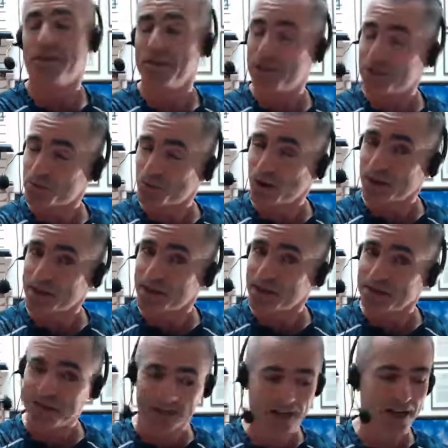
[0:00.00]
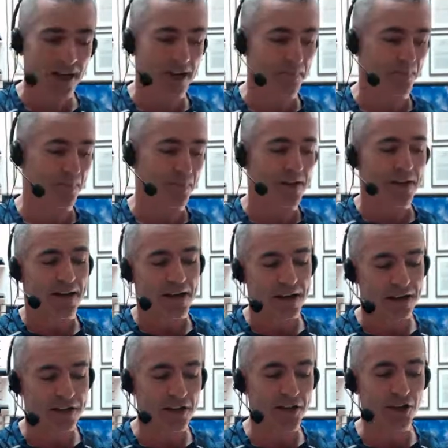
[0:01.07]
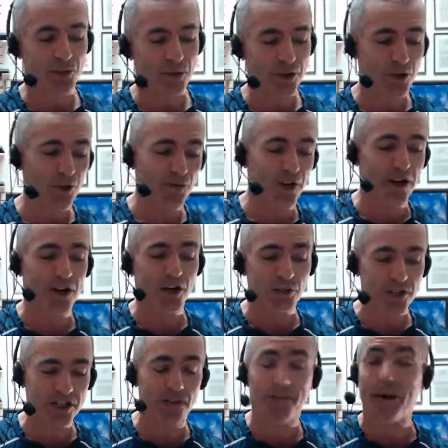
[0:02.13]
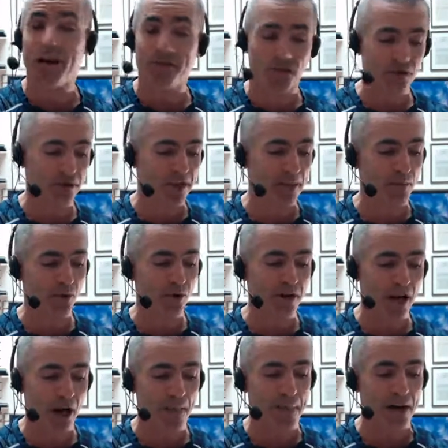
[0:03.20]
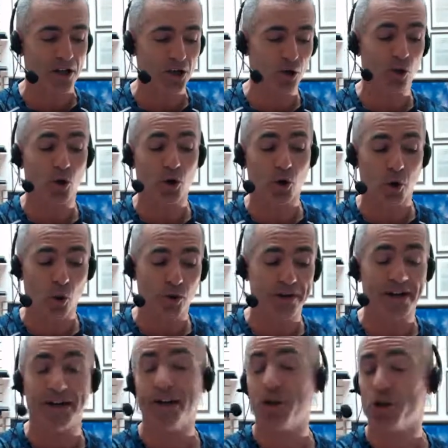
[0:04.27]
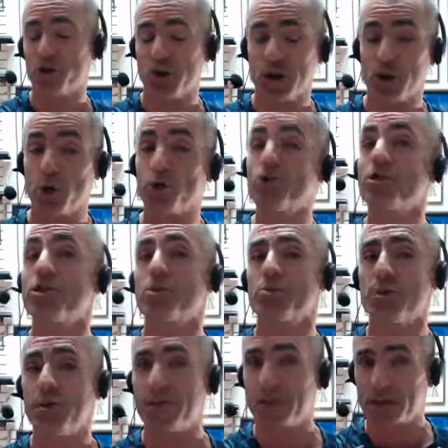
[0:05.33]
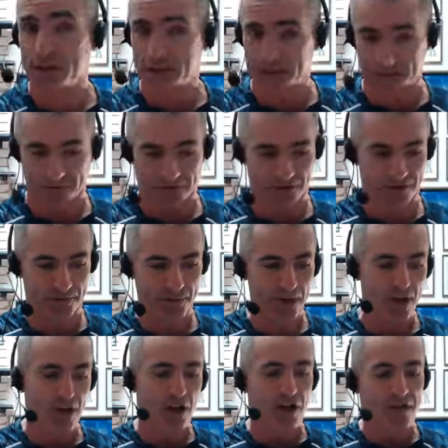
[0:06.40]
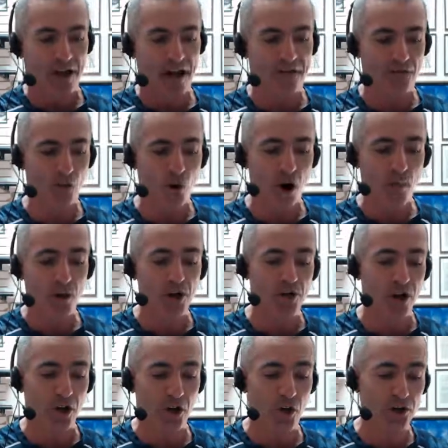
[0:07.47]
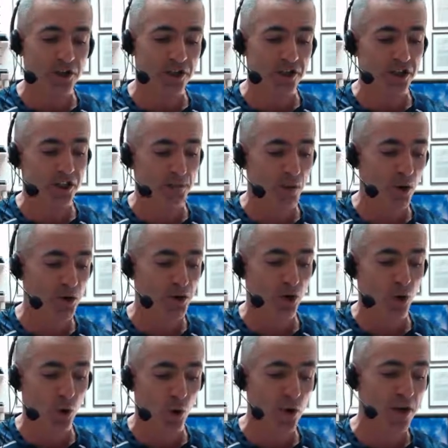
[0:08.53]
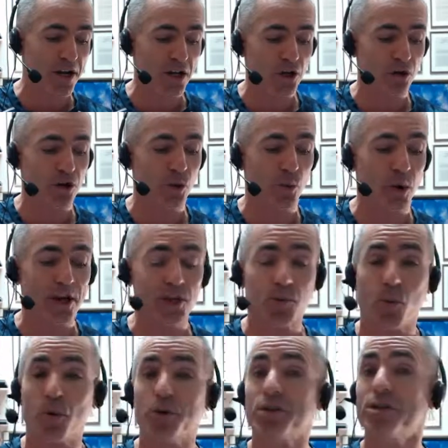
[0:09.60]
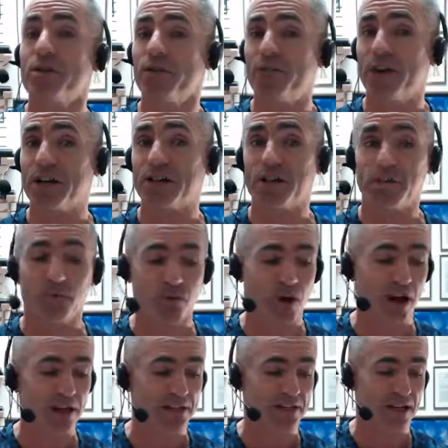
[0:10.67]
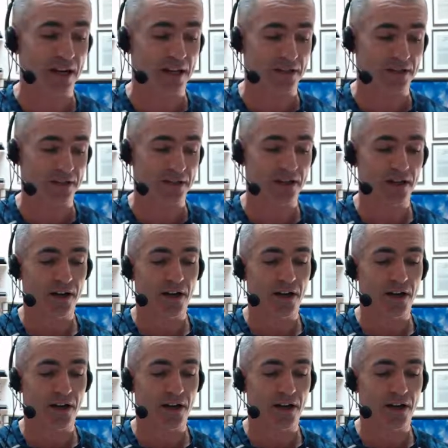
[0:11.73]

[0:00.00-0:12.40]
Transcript: This is what they said. In addition, the research found increased the amount of other chemical compounds called chlorinating triclosan derivatives. Therefore, when triclosan is exposed to chlorine during the wastewater disinfection process,